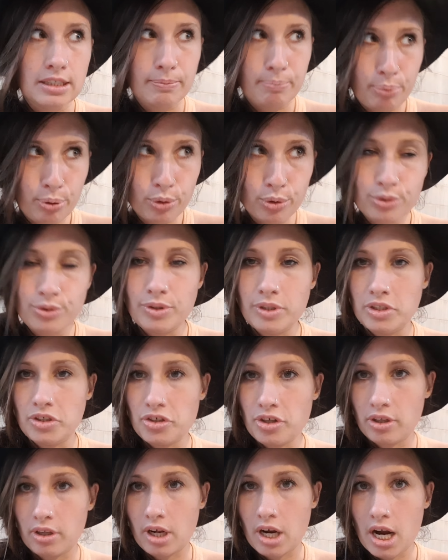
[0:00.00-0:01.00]
pull to each
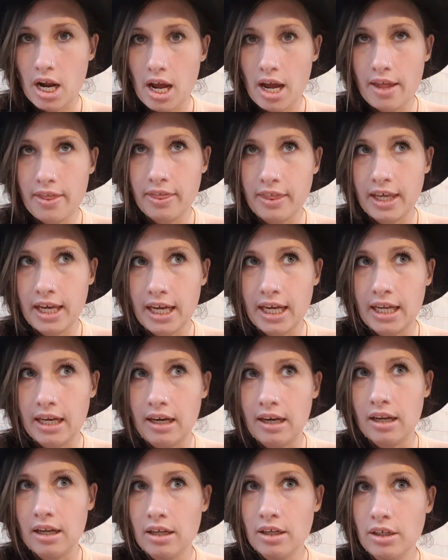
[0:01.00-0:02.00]
other, and
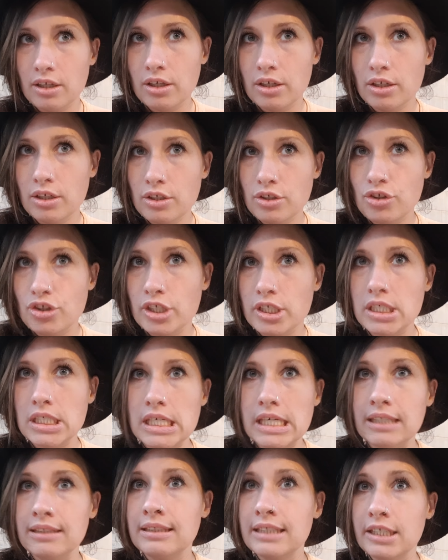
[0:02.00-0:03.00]
then just
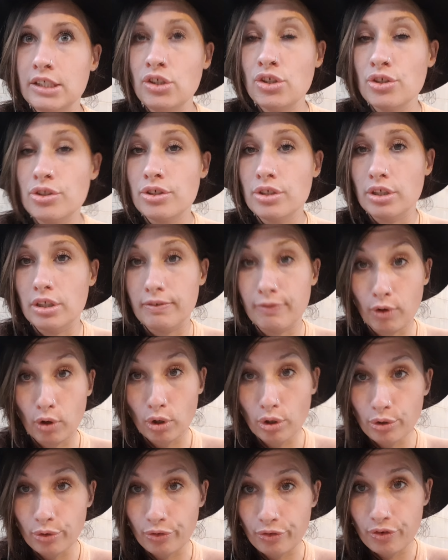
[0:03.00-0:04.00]
continue to
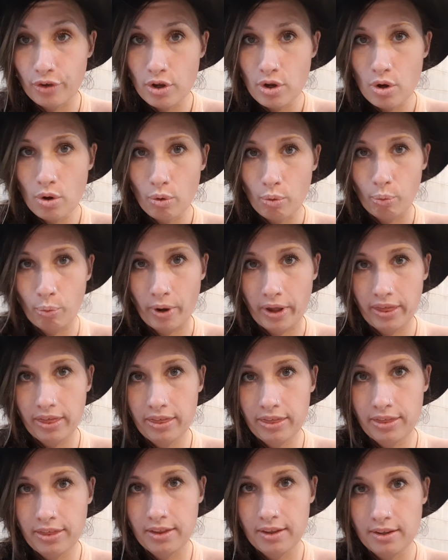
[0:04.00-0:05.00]
evolve
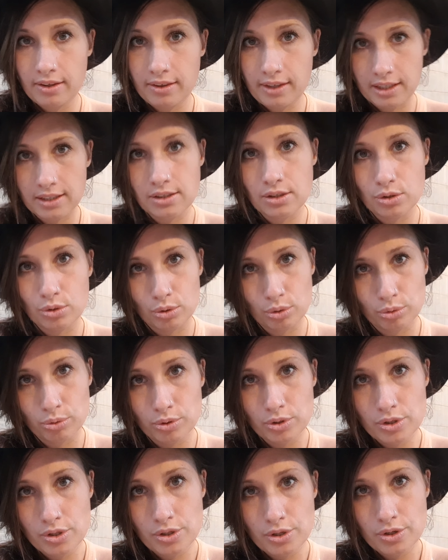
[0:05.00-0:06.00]
with this soul
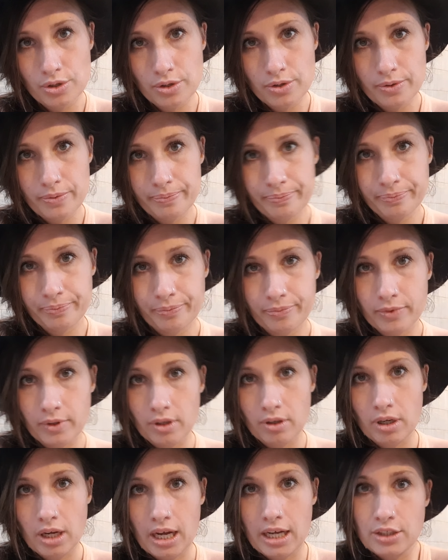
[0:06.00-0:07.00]

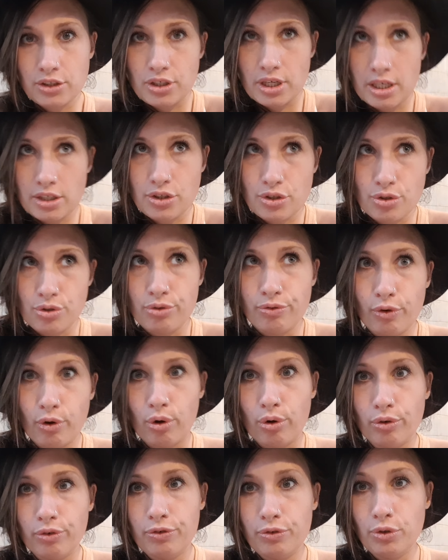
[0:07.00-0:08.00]
as you
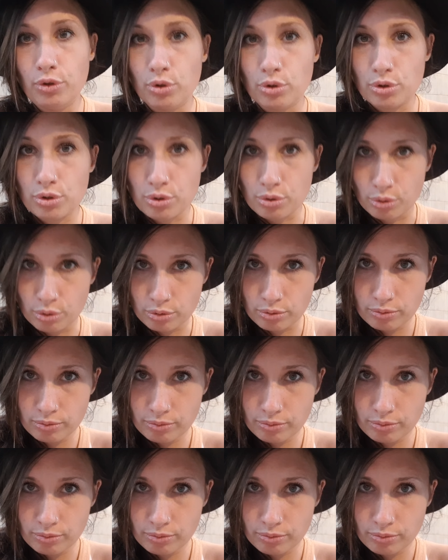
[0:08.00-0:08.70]
evolve your soul,